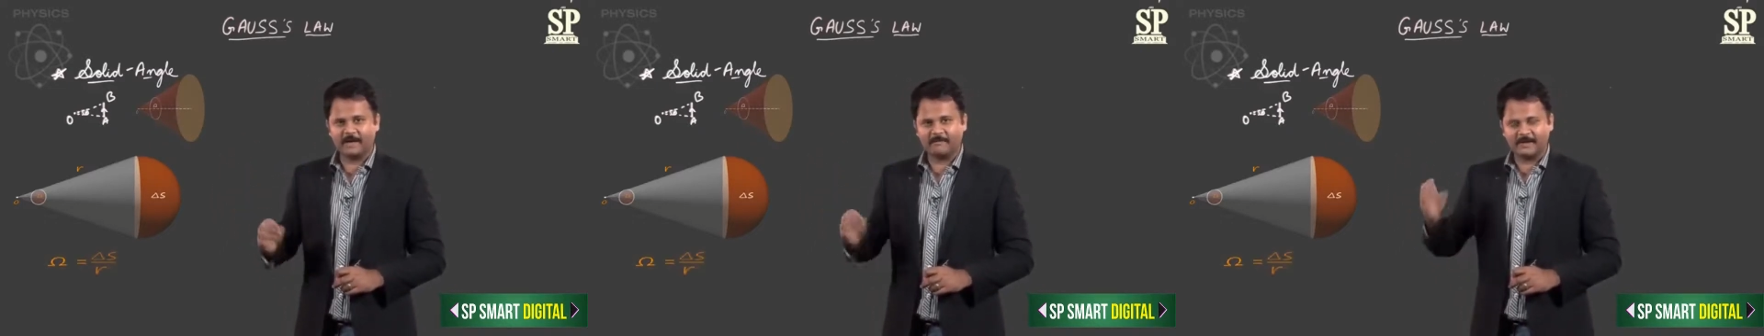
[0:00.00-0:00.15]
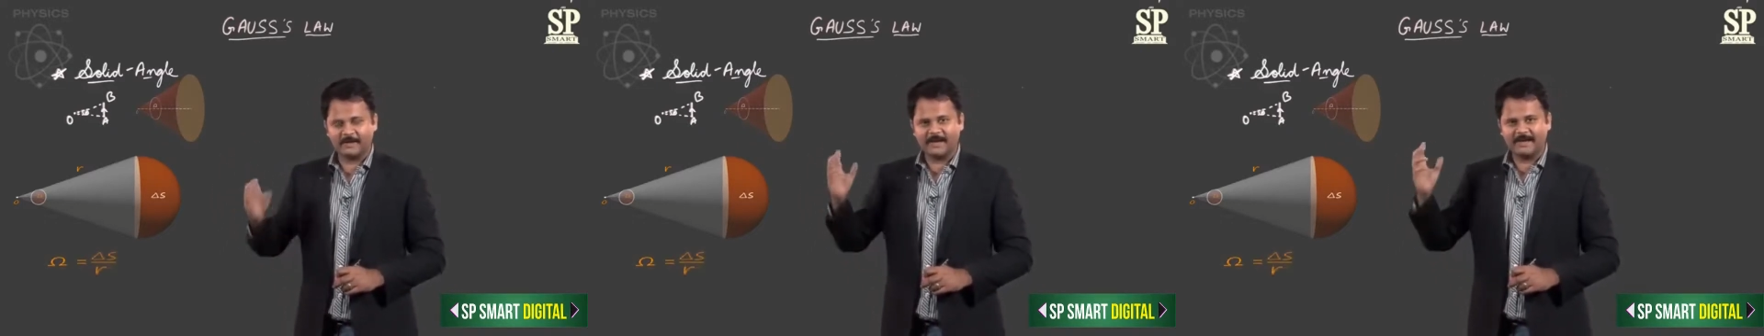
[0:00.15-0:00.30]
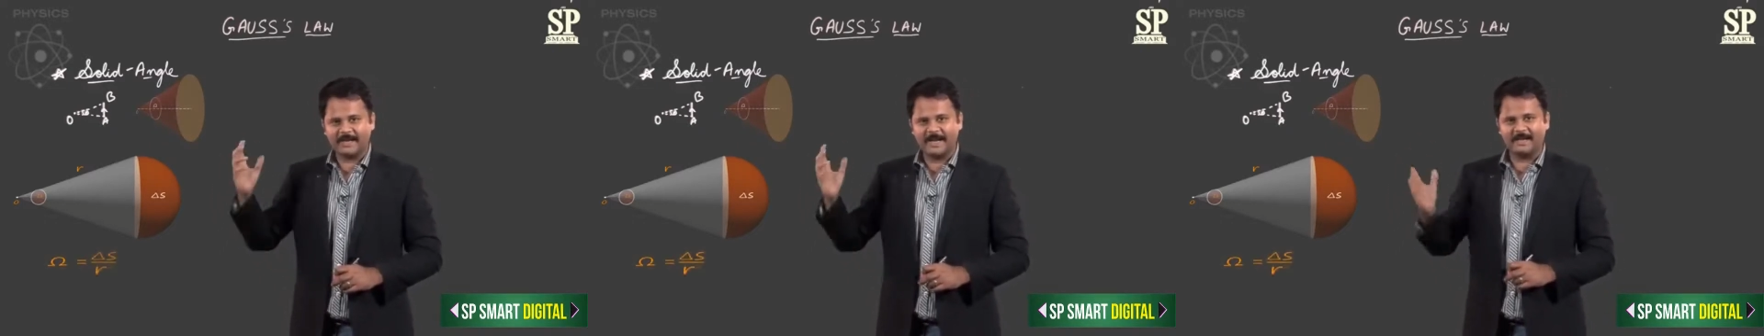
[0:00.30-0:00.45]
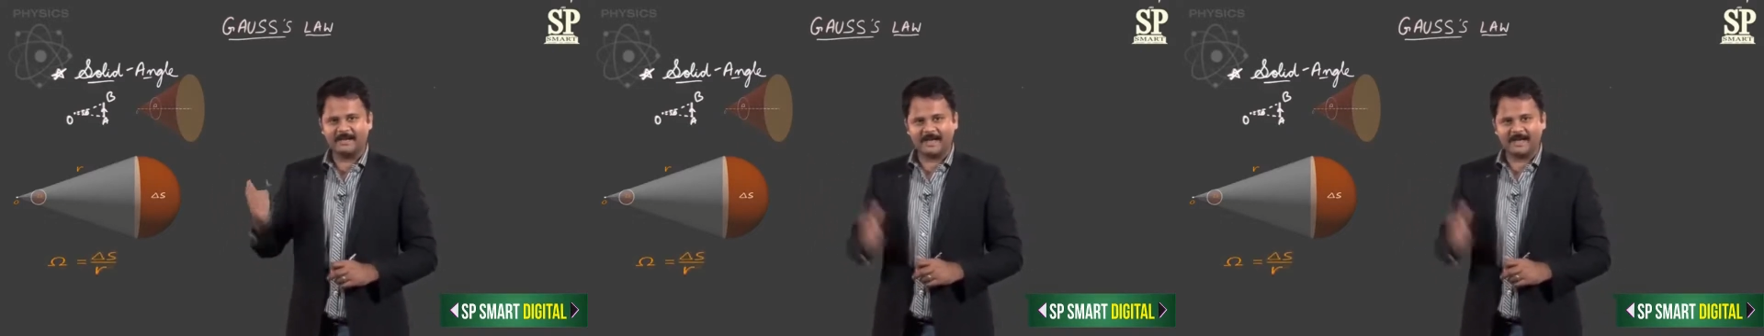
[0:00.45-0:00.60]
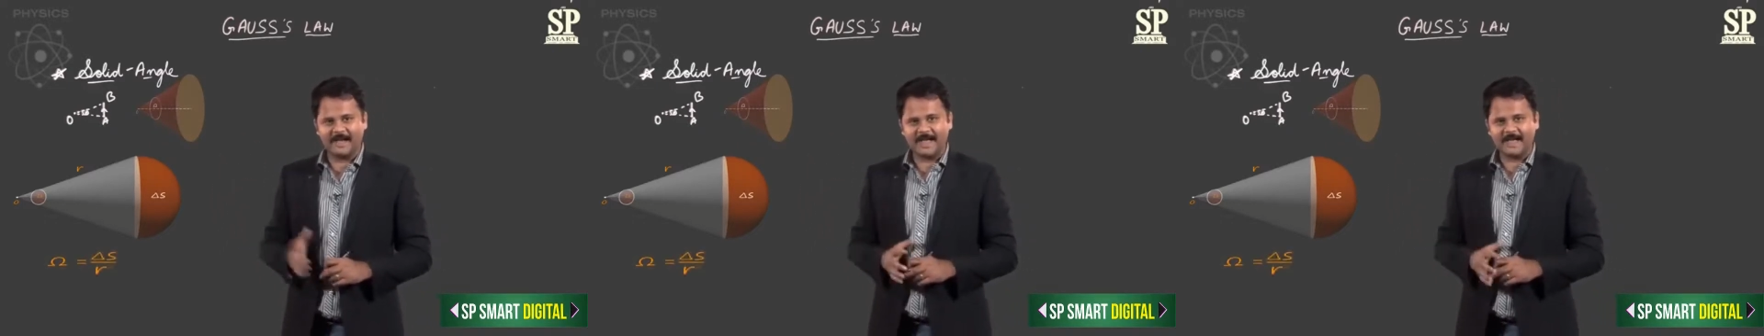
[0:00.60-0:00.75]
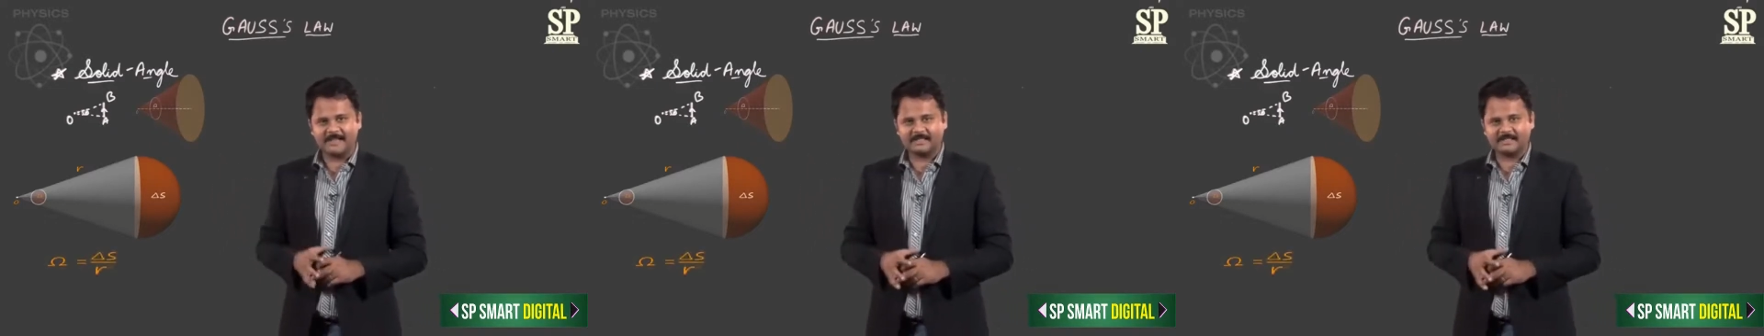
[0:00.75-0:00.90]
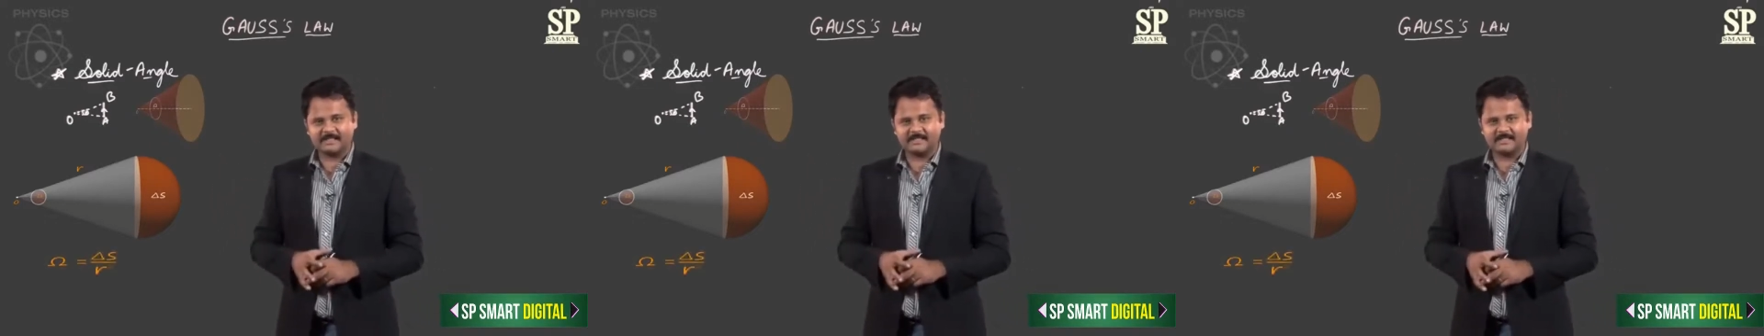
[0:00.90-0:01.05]
where delta
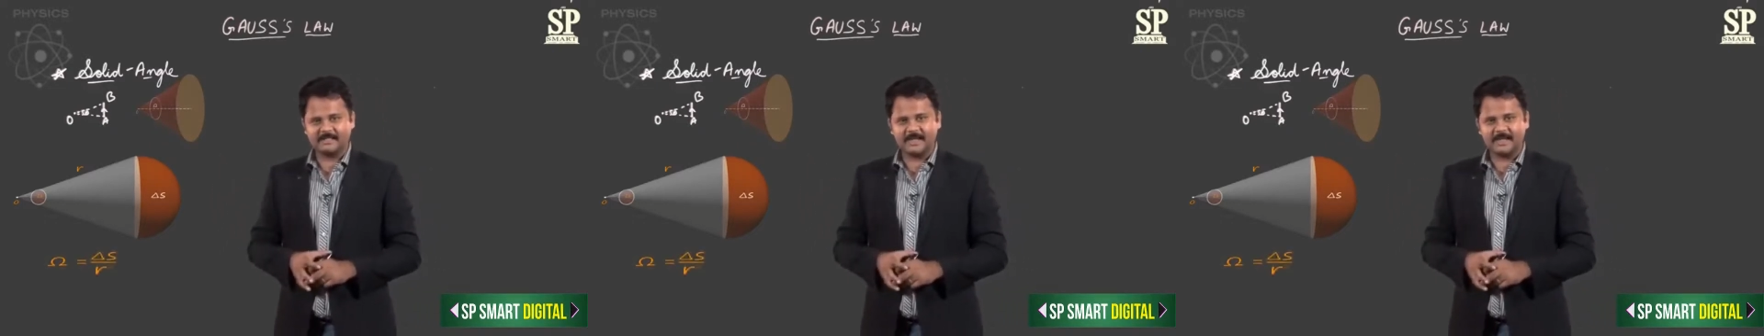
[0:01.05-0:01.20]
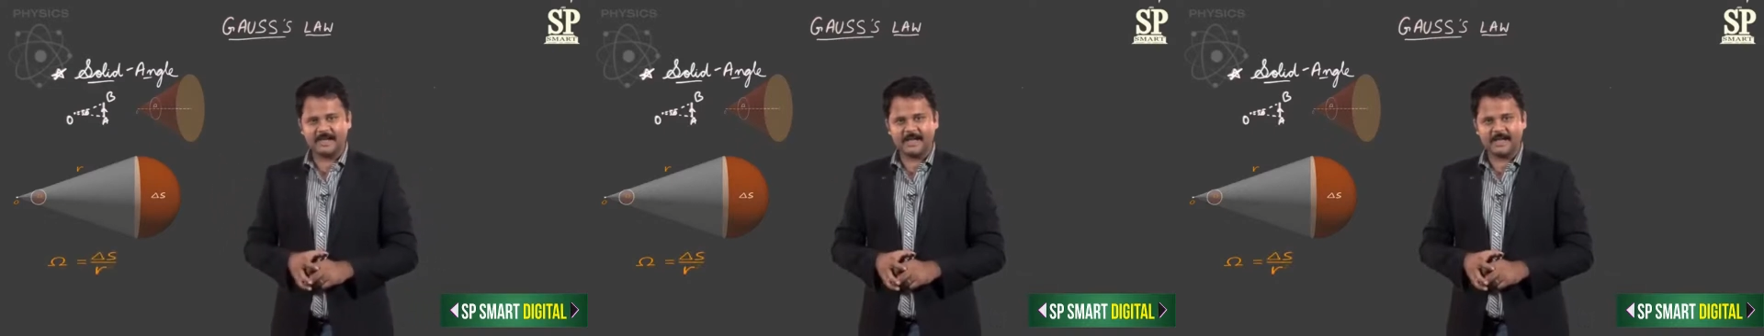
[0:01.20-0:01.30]
S is the